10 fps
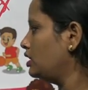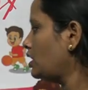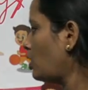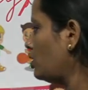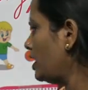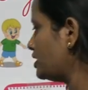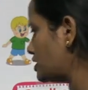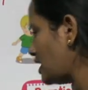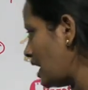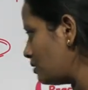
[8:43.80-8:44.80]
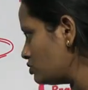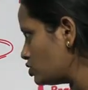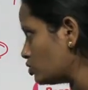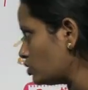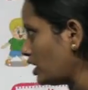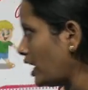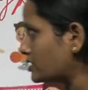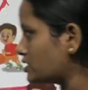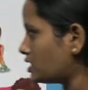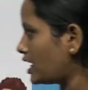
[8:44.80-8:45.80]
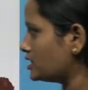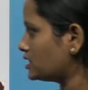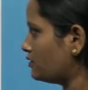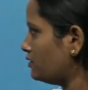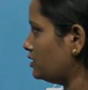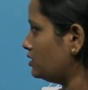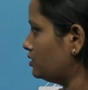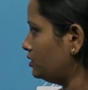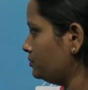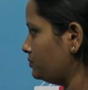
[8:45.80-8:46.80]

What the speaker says: Now let's come to the exercise given here.